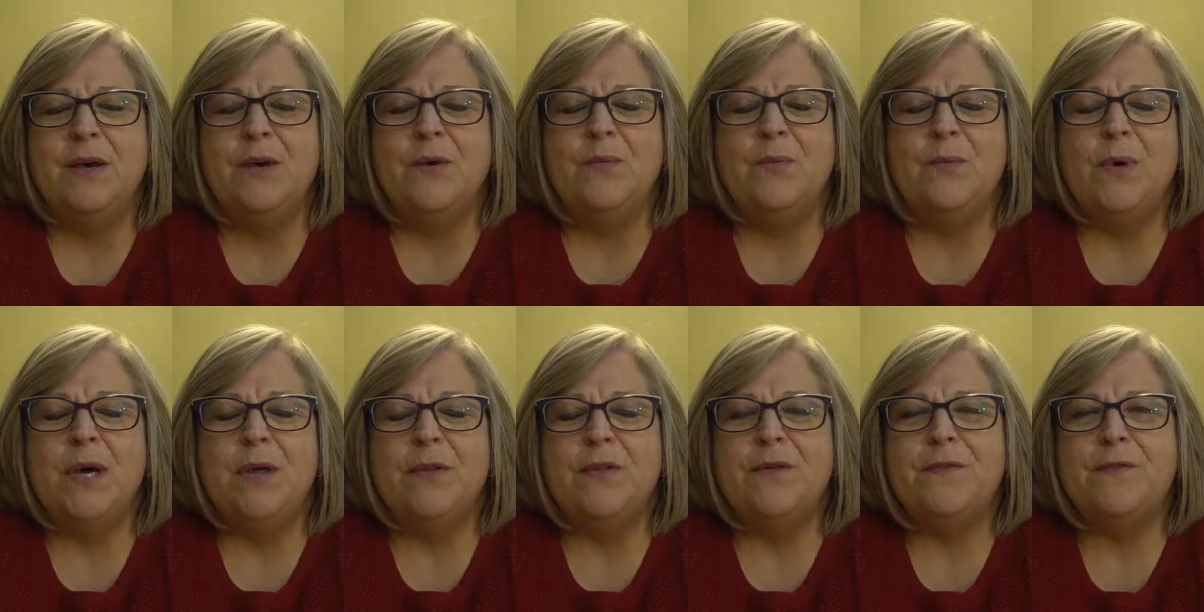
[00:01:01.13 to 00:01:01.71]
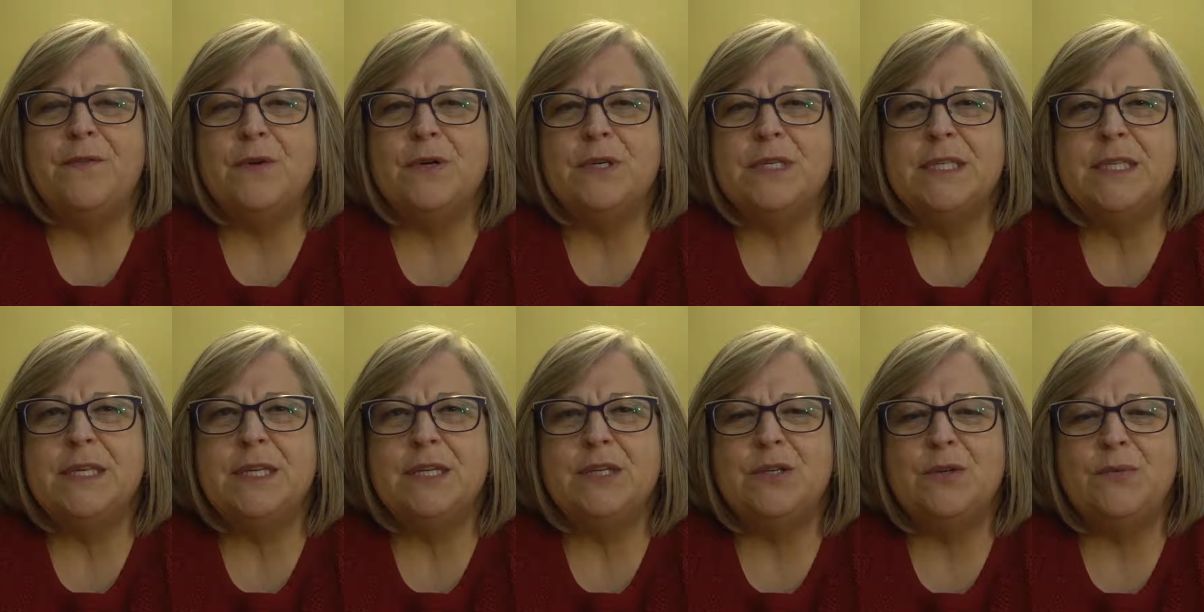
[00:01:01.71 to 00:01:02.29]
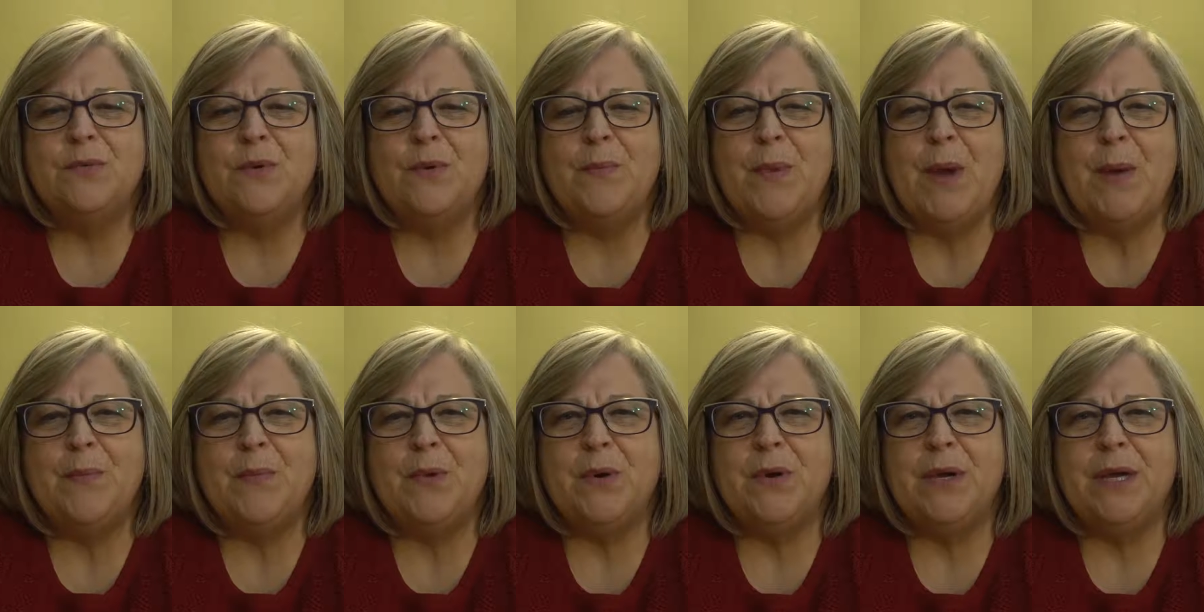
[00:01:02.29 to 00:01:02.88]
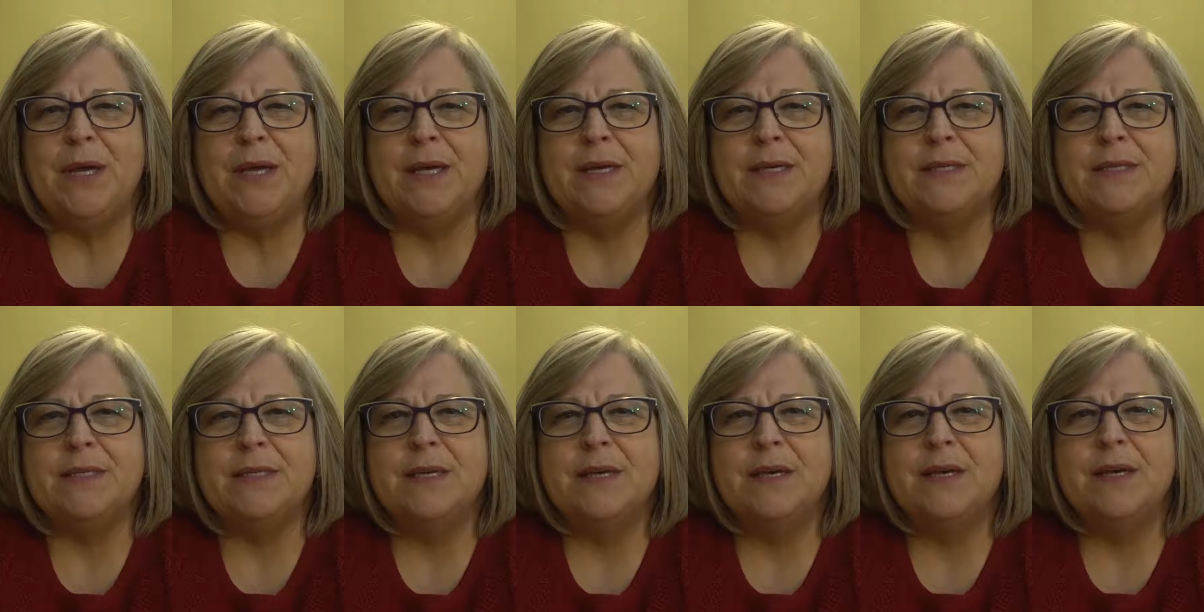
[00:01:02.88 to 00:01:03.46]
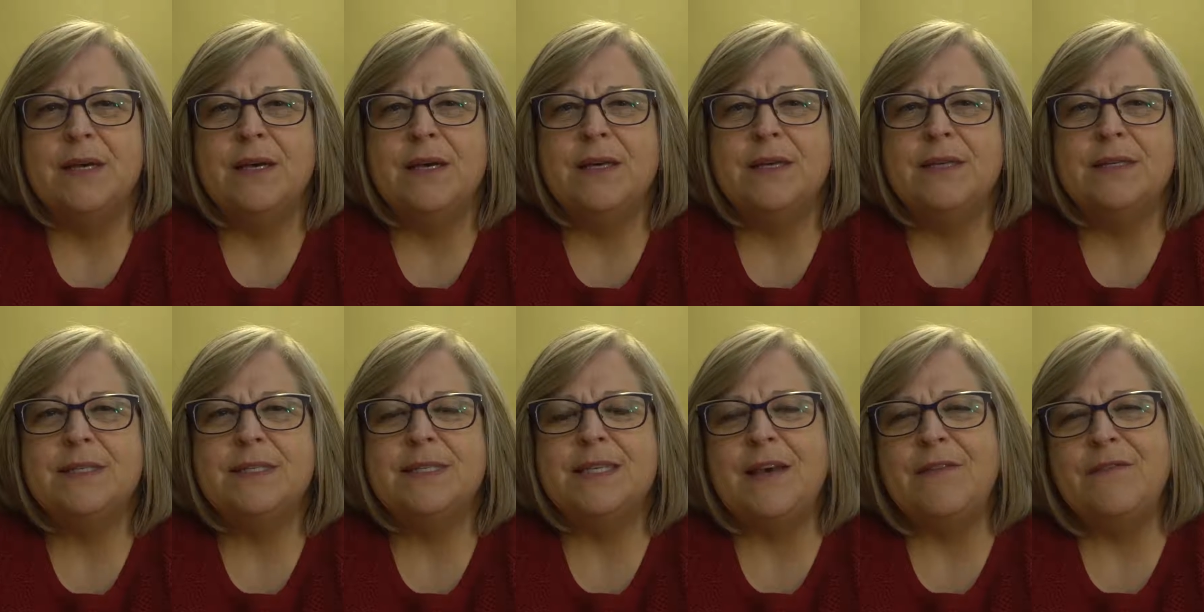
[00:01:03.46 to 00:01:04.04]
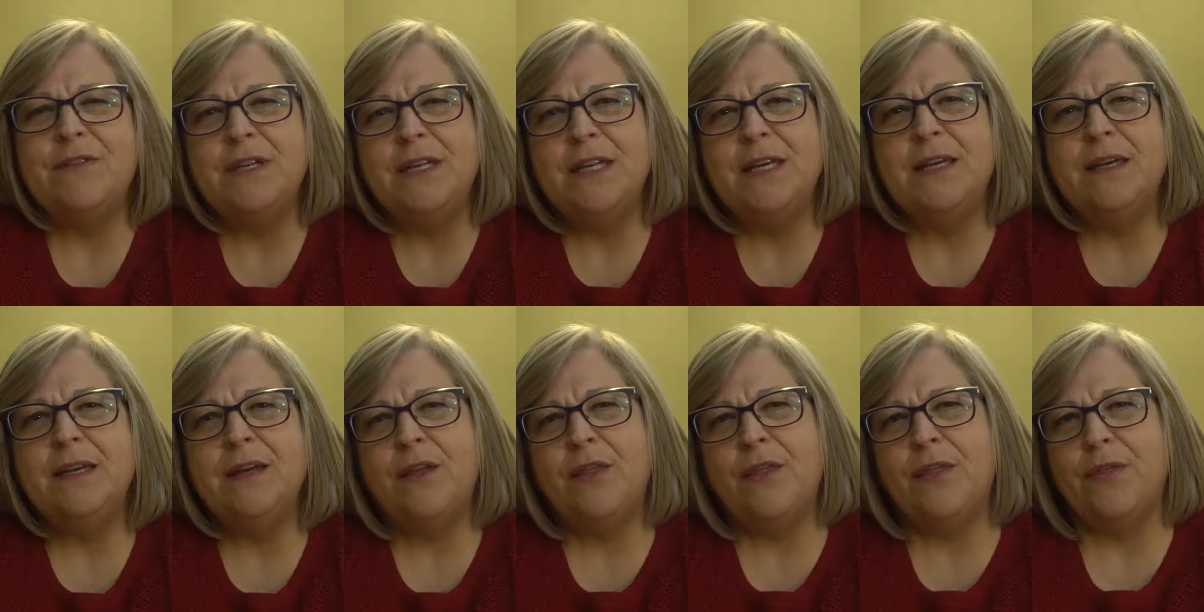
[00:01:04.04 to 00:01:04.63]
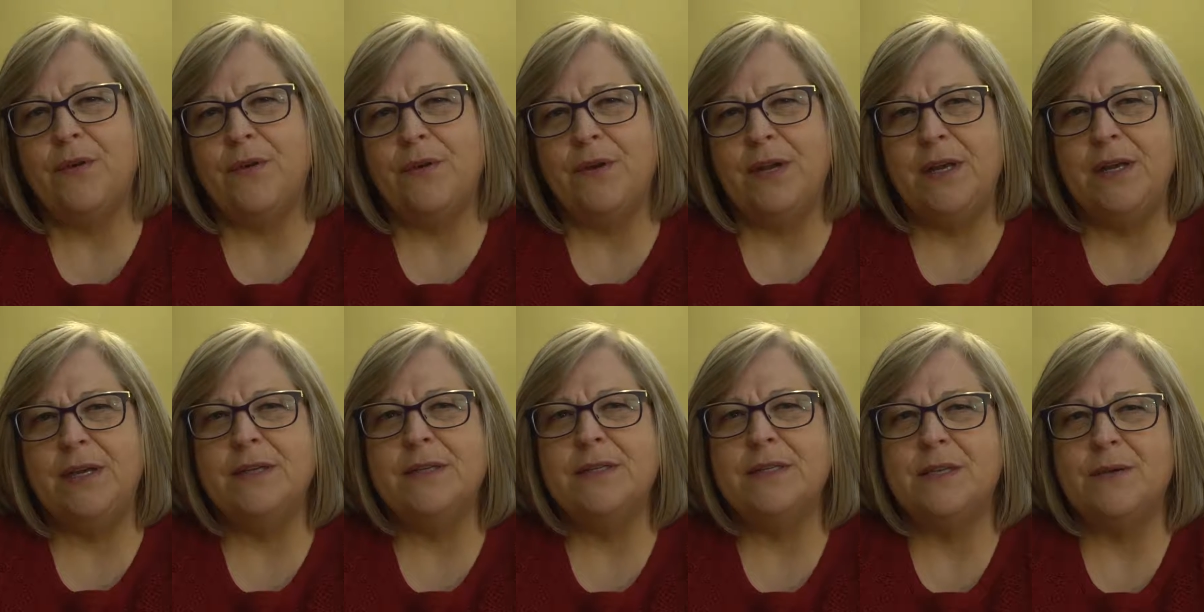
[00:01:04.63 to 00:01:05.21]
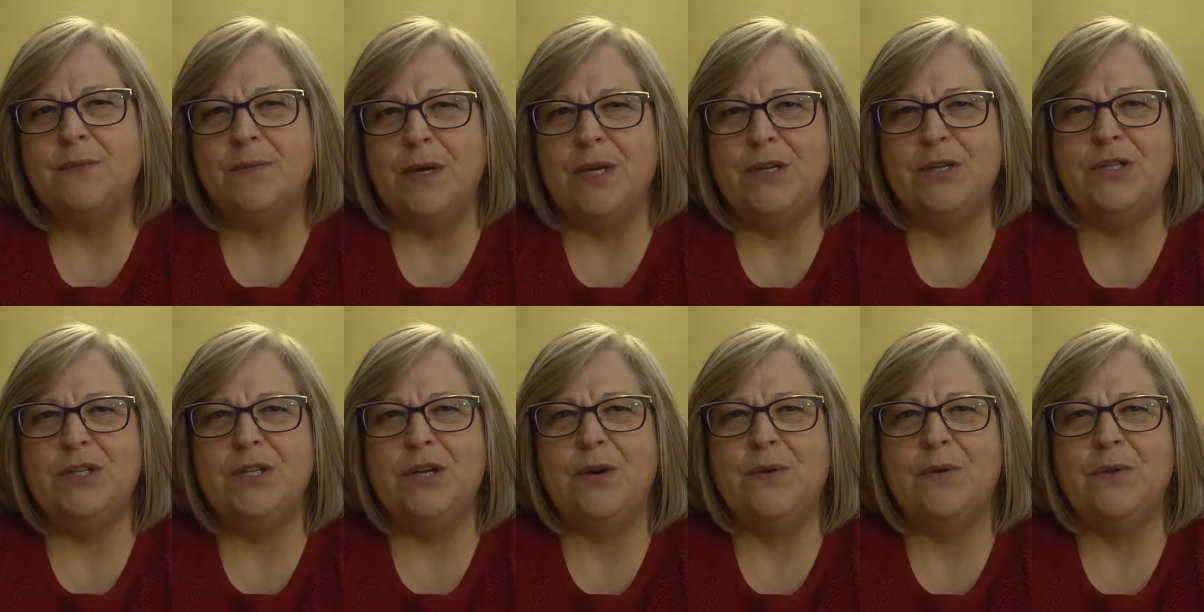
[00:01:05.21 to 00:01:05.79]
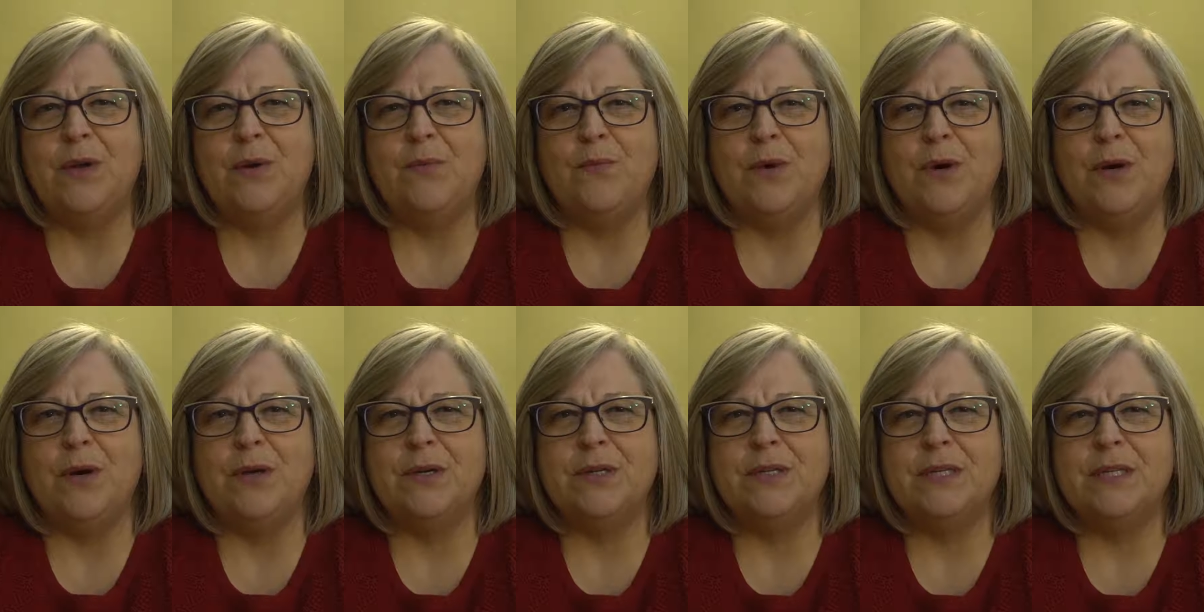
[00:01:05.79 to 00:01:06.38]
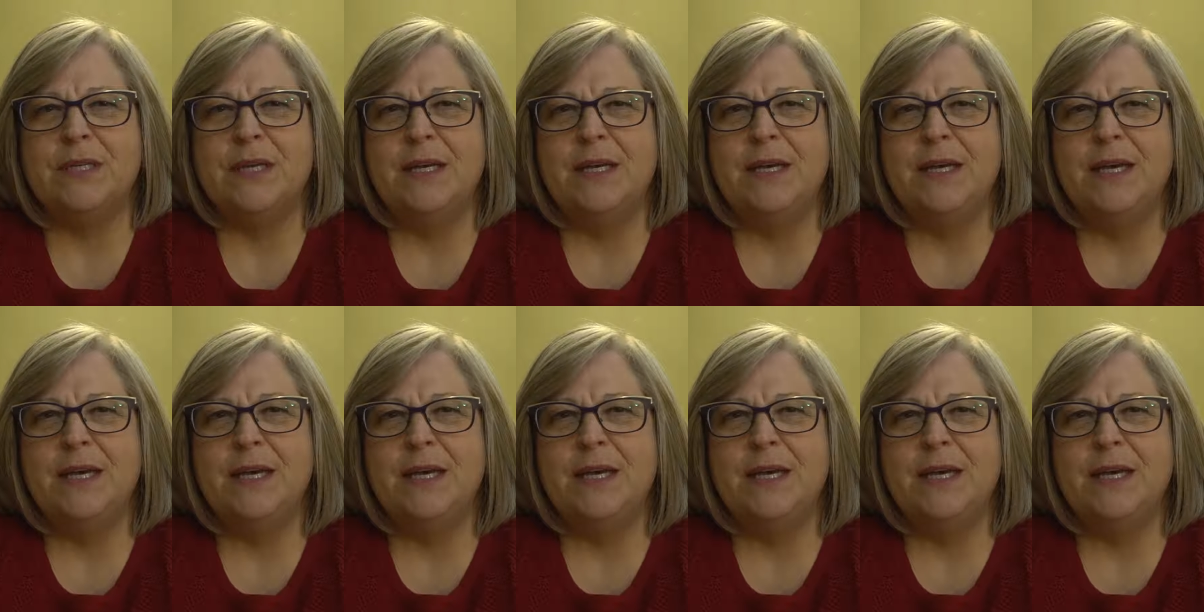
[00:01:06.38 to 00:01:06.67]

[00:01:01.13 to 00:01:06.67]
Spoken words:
Well, the first thing to remember is 70-30 is the ratio that works.